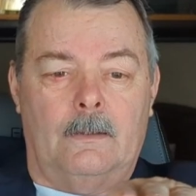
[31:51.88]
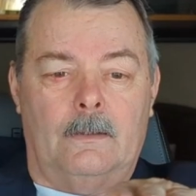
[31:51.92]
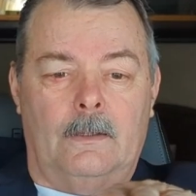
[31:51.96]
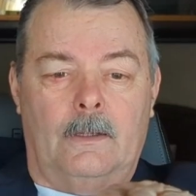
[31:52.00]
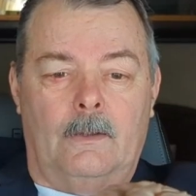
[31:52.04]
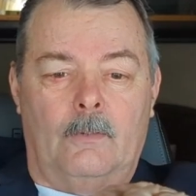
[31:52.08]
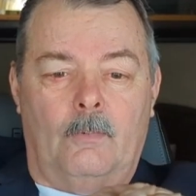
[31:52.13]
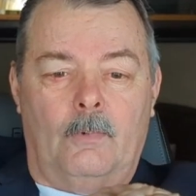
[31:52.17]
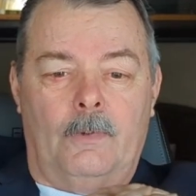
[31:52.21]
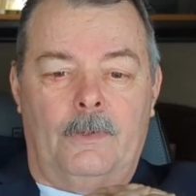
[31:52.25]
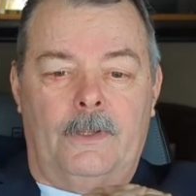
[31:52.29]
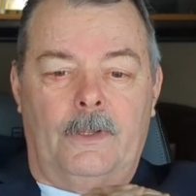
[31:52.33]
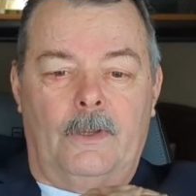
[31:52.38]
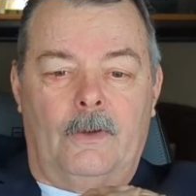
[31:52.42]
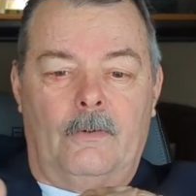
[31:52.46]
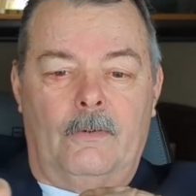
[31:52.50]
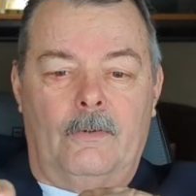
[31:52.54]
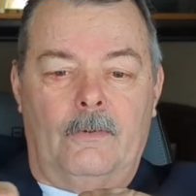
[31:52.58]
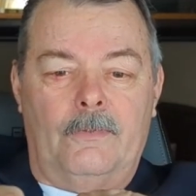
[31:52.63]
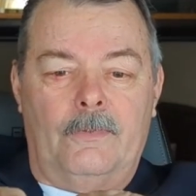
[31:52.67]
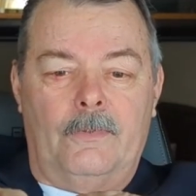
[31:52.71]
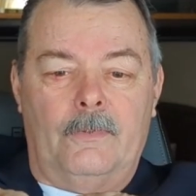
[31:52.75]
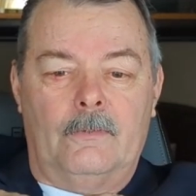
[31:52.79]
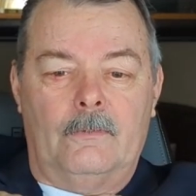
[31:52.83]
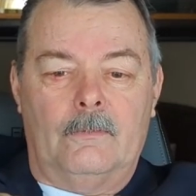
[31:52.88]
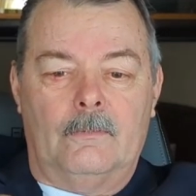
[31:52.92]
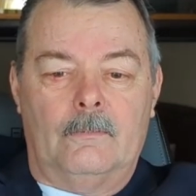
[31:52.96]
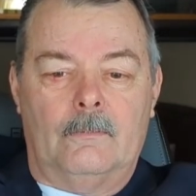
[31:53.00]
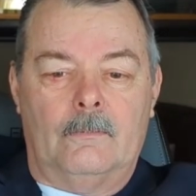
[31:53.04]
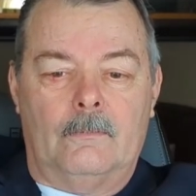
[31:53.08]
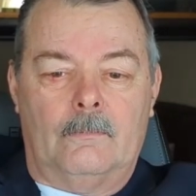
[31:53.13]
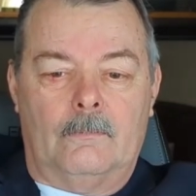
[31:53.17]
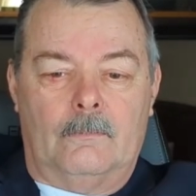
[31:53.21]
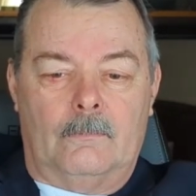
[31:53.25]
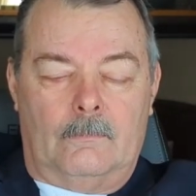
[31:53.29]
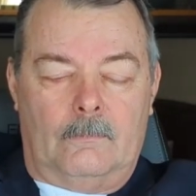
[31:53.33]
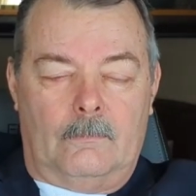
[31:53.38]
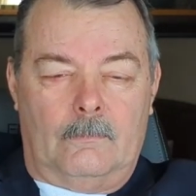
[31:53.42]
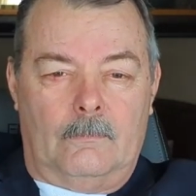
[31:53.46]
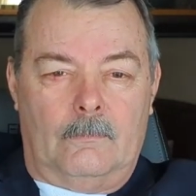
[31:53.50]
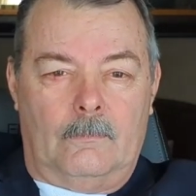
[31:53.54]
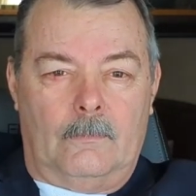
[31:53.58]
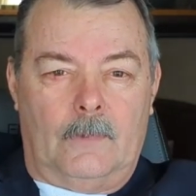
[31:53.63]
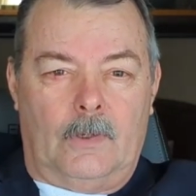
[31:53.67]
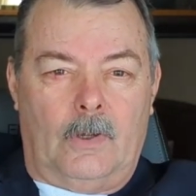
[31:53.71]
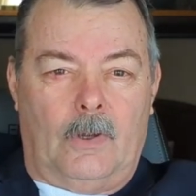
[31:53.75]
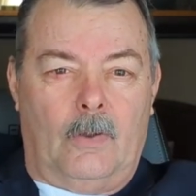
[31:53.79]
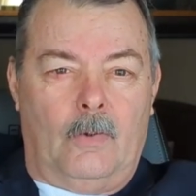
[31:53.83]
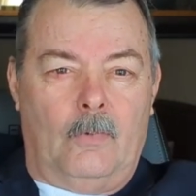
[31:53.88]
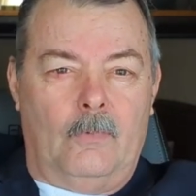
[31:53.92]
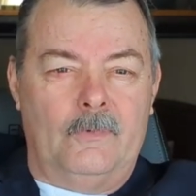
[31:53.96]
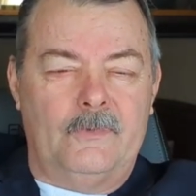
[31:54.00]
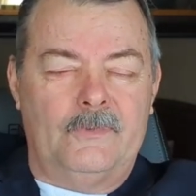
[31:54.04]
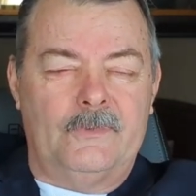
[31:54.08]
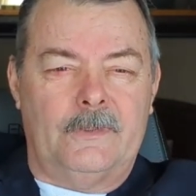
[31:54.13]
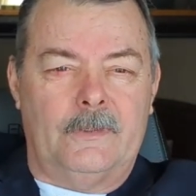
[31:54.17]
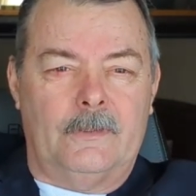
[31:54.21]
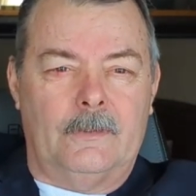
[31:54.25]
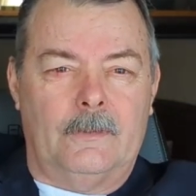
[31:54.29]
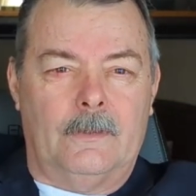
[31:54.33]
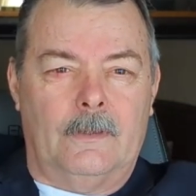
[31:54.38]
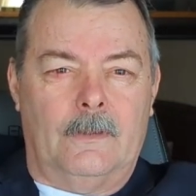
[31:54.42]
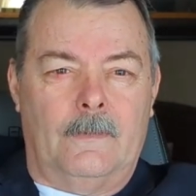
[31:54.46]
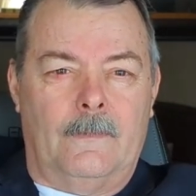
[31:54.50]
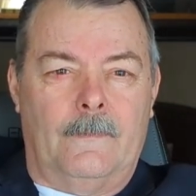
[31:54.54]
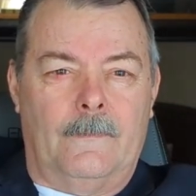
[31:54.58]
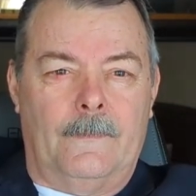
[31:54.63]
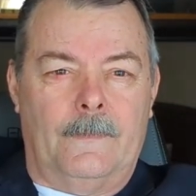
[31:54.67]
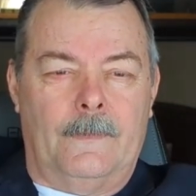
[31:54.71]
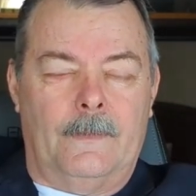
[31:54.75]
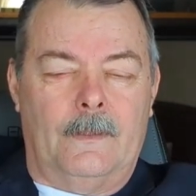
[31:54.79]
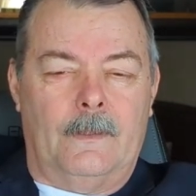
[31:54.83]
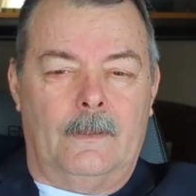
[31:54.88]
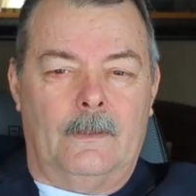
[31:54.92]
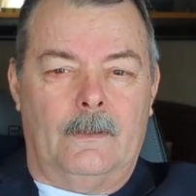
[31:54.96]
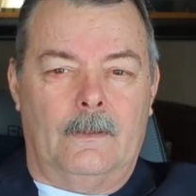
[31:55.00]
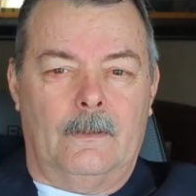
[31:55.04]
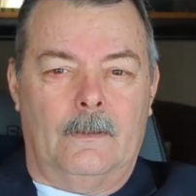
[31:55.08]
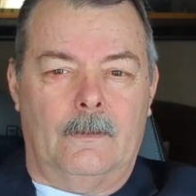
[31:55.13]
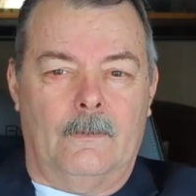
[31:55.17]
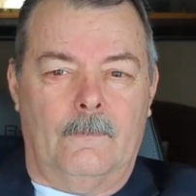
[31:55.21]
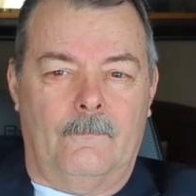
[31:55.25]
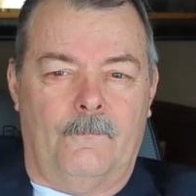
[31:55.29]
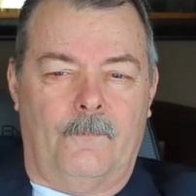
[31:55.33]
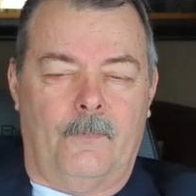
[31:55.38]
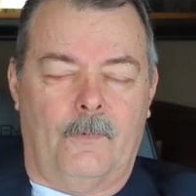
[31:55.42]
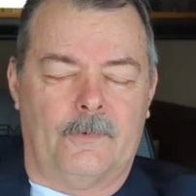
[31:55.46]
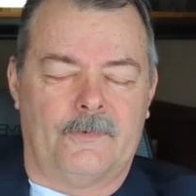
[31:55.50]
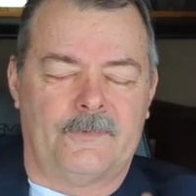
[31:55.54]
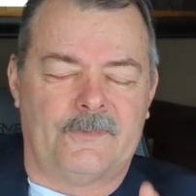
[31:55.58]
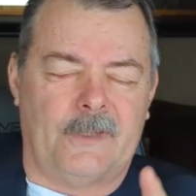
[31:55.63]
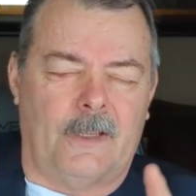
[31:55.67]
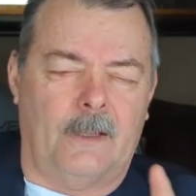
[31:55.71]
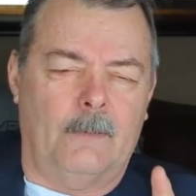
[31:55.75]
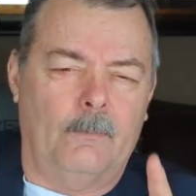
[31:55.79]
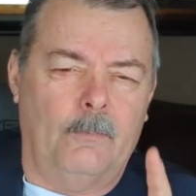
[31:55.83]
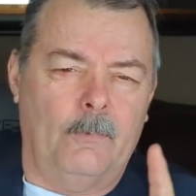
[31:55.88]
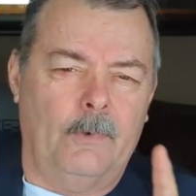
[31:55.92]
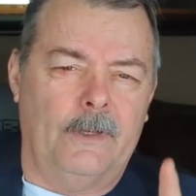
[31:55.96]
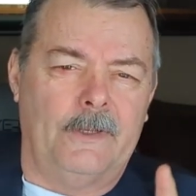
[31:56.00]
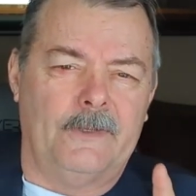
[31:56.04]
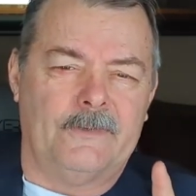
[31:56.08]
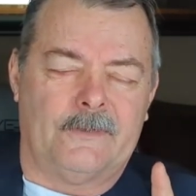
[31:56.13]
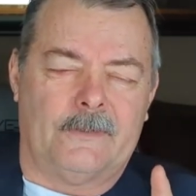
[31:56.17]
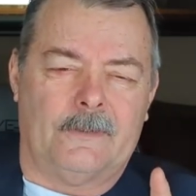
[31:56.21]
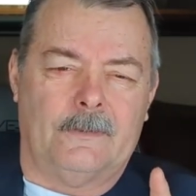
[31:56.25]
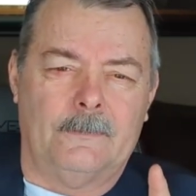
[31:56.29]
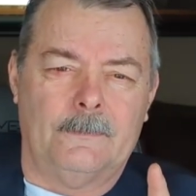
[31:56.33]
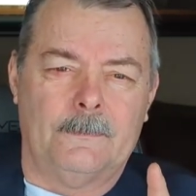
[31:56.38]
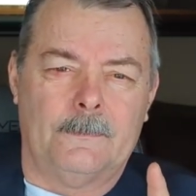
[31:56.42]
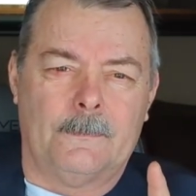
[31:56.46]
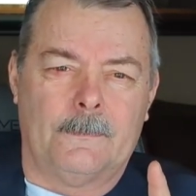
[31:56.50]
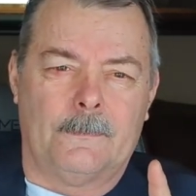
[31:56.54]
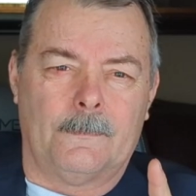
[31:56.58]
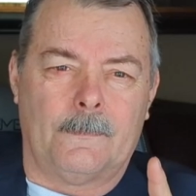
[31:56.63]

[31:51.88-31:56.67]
That when the earth closed, for some reason,